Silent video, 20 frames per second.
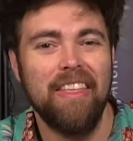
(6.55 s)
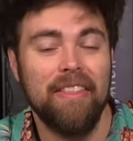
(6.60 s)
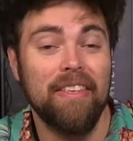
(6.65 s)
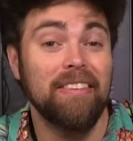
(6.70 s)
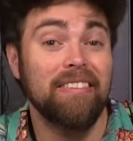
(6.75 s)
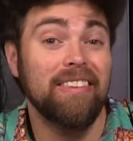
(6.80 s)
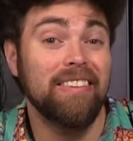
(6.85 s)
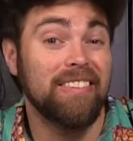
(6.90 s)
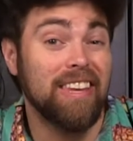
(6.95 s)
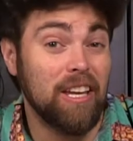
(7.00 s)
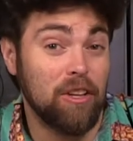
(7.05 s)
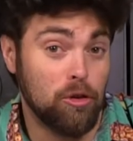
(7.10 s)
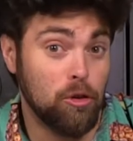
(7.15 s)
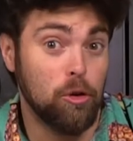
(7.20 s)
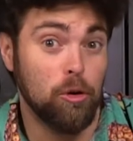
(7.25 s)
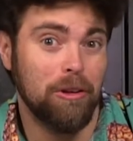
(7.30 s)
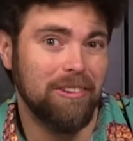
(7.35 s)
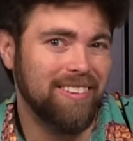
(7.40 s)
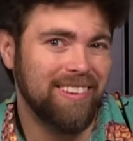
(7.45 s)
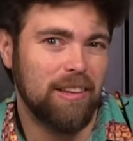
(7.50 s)
This is a
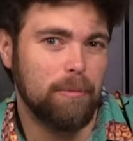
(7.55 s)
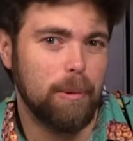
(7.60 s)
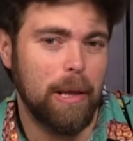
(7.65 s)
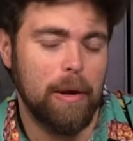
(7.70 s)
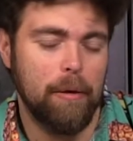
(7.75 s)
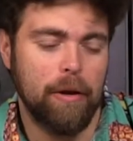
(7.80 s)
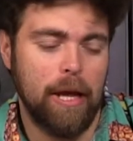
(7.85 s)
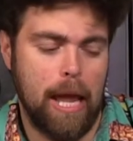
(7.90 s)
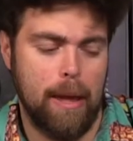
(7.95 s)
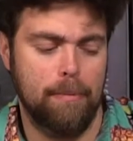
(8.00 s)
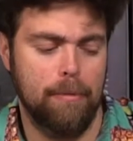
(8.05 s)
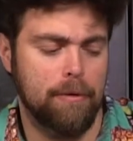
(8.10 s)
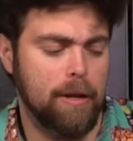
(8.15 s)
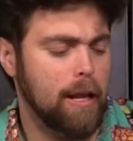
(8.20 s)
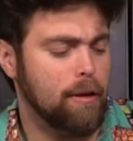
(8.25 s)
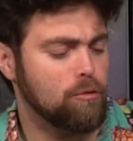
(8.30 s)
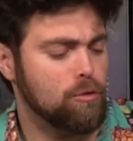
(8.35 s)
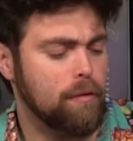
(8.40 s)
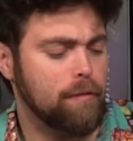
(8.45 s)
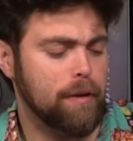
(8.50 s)
2 to six player game that
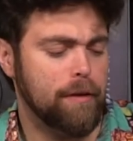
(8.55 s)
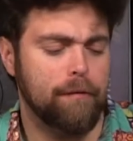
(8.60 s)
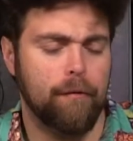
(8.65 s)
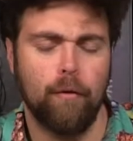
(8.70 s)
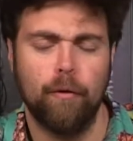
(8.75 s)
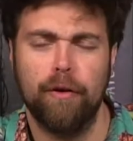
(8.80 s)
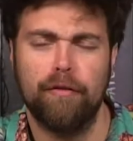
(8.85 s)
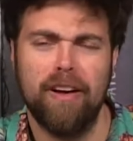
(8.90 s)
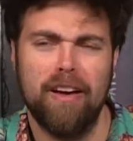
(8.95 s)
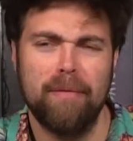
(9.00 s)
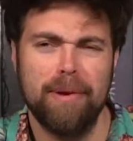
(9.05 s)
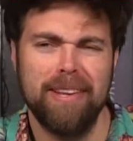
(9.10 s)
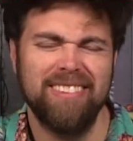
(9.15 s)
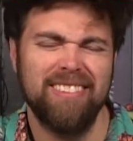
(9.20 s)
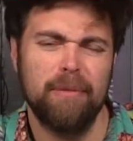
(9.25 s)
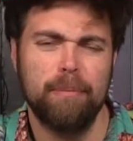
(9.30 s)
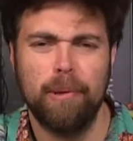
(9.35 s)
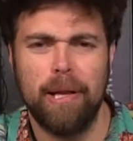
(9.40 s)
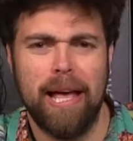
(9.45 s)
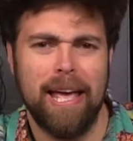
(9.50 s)
takes roughly 45
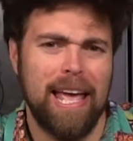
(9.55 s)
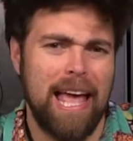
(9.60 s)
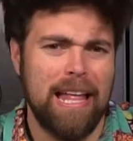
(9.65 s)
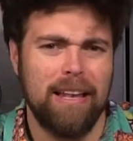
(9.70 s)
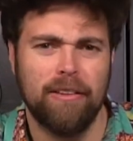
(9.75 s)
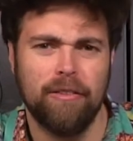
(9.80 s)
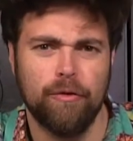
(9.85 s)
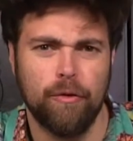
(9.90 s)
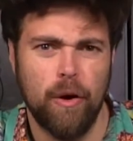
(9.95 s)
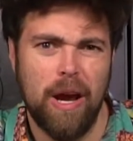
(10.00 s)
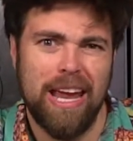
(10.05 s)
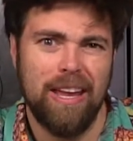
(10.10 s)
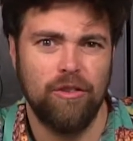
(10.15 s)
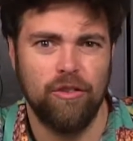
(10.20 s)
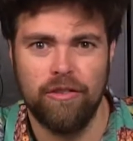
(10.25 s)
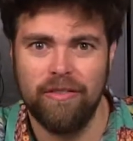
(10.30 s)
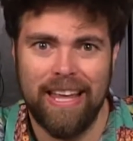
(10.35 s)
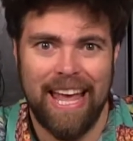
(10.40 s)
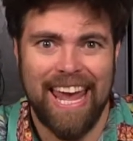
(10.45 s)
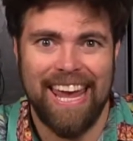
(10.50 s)
minutes to play and is for
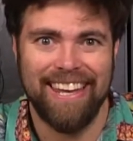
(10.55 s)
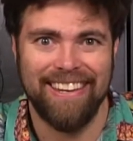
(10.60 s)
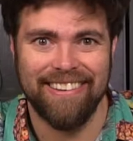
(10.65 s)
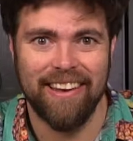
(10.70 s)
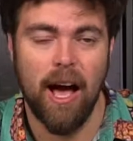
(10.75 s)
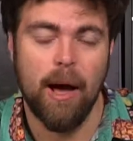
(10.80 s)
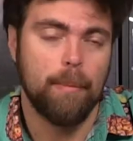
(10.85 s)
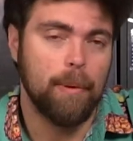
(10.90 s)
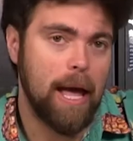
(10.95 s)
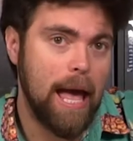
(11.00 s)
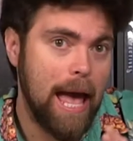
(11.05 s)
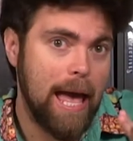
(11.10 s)
ages 8 and up.